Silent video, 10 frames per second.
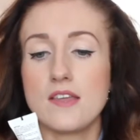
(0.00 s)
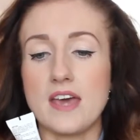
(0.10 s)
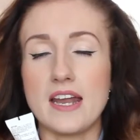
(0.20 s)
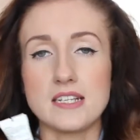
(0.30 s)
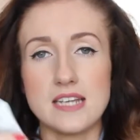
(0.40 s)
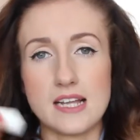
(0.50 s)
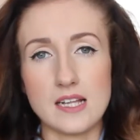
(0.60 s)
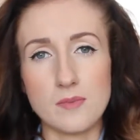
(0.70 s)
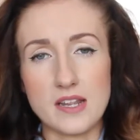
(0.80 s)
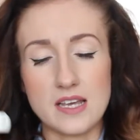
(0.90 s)
then I'll take a
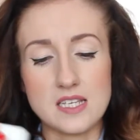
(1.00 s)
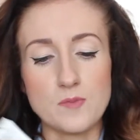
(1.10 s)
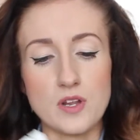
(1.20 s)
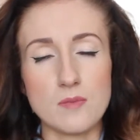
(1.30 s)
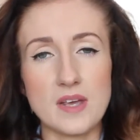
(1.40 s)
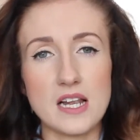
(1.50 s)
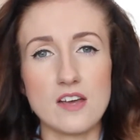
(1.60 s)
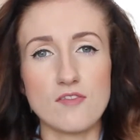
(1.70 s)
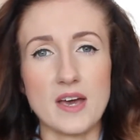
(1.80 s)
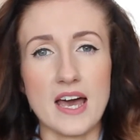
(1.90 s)
little bit of this, put it in the middle
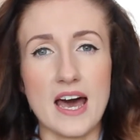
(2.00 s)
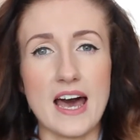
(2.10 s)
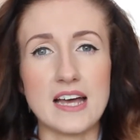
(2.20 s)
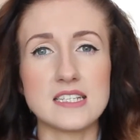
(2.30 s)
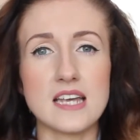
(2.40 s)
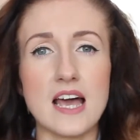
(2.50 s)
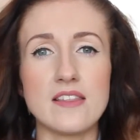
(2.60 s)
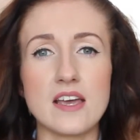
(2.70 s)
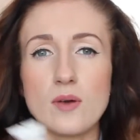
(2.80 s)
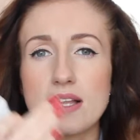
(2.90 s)
of my hand
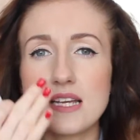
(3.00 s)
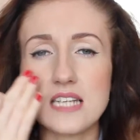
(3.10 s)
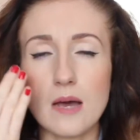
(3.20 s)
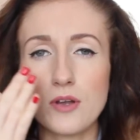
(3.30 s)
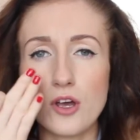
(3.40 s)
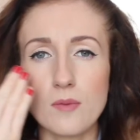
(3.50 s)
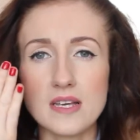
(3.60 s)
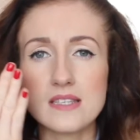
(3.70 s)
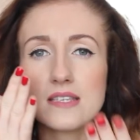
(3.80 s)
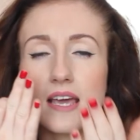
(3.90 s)
and then quickly dab it on
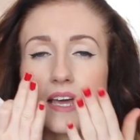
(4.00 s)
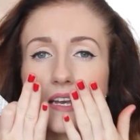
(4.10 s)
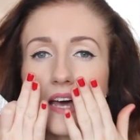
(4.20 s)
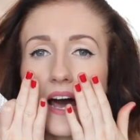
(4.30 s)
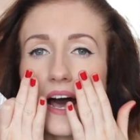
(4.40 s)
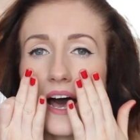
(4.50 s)
my skin